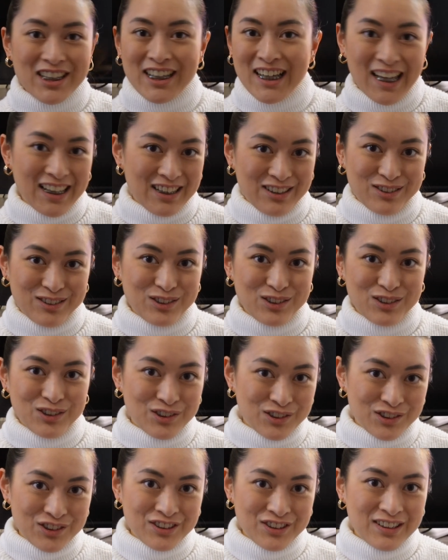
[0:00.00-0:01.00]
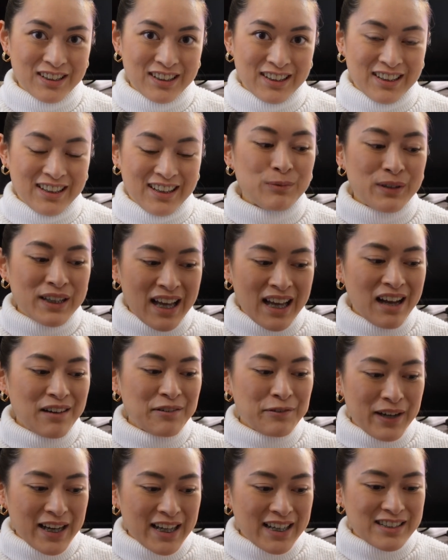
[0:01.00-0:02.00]
get used to. We
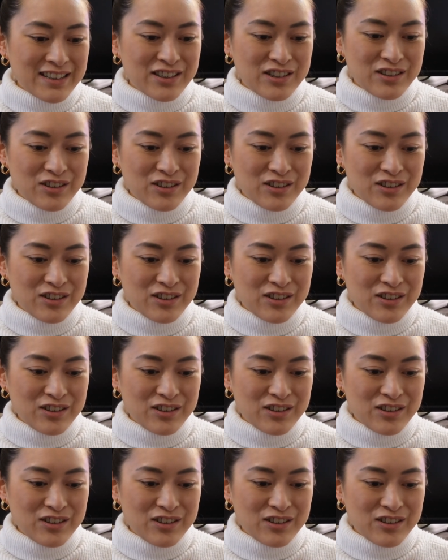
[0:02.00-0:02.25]
are raised